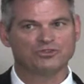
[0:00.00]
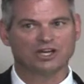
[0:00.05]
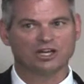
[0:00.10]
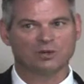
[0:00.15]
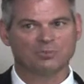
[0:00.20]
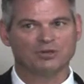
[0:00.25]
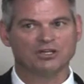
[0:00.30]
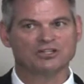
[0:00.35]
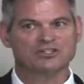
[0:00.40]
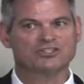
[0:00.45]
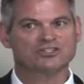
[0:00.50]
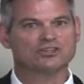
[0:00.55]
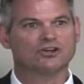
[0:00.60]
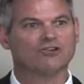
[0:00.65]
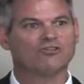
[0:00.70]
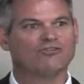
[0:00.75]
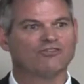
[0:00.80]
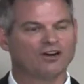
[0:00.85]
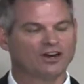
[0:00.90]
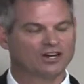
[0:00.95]
tunnel, but it's
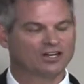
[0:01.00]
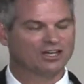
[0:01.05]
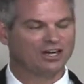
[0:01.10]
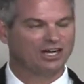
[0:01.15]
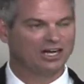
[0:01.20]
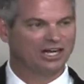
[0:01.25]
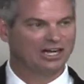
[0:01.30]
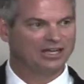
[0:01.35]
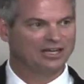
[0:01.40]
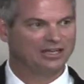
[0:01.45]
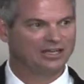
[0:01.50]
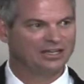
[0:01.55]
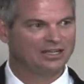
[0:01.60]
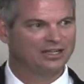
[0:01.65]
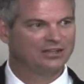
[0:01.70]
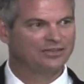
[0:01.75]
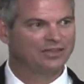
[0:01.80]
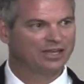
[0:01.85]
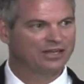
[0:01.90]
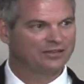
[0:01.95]
so far gone
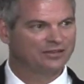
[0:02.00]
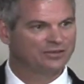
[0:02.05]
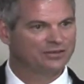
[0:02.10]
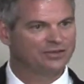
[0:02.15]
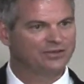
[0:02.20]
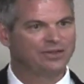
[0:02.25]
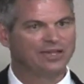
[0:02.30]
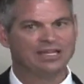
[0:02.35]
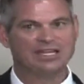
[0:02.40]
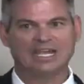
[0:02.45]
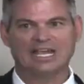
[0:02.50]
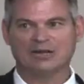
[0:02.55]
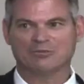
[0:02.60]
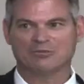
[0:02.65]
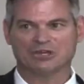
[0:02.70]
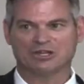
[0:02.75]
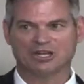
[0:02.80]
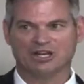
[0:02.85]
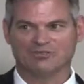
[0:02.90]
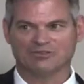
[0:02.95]
that they can't
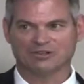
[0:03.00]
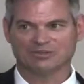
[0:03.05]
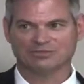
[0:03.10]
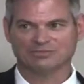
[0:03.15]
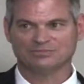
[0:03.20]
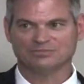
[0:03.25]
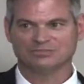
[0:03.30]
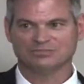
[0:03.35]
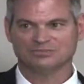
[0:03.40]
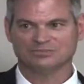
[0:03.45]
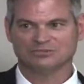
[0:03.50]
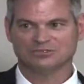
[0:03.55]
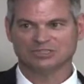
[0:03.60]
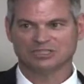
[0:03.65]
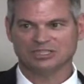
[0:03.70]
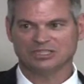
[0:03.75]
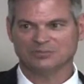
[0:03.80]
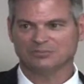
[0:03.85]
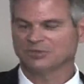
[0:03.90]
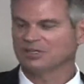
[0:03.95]
recover.
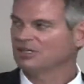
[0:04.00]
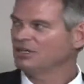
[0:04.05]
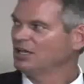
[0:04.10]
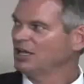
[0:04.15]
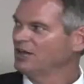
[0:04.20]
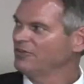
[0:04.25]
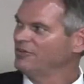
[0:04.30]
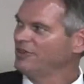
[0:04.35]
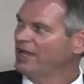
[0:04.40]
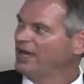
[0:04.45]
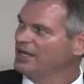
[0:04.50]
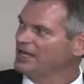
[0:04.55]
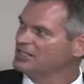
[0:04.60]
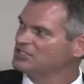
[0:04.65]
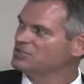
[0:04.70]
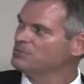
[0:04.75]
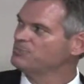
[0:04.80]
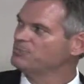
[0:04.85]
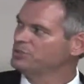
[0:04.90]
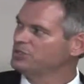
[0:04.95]
Okay? And that
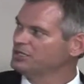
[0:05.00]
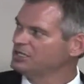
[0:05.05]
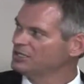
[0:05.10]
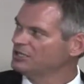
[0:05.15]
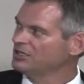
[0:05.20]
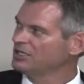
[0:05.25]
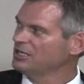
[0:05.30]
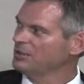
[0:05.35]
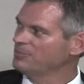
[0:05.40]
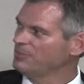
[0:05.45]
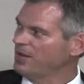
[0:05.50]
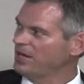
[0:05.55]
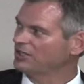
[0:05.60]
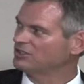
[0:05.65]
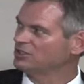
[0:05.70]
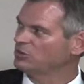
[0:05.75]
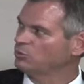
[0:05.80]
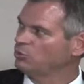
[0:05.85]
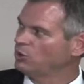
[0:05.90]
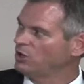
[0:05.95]
has a big
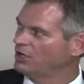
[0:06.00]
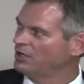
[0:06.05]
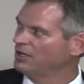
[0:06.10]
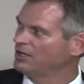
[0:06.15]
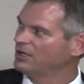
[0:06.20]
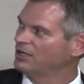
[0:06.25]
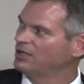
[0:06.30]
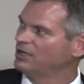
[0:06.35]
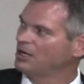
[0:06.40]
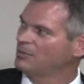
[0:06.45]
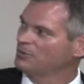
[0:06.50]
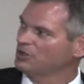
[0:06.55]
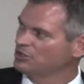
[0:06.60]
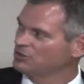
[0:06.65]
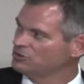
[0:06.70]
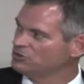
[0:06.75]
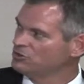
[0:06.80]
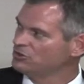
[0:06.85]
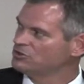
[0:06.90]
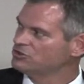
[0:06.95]
impact on what I'm going to
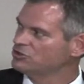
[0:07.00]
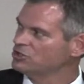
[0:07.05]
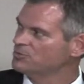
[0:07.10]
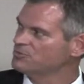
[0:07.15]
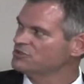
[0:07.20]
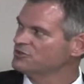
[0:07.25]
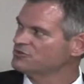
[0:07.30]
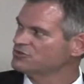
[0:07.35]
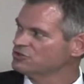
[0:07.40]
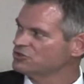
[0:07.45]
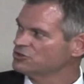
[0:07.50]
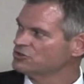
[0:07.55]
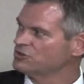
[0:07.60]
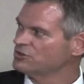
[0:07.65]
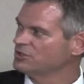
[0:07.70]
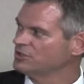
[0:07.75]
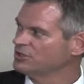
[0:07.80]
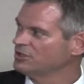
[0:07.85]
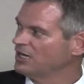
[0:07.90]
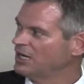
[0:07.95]
do in terms of
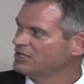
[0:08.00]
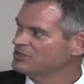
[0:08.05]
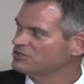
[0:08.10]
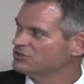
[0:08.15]
surgery or not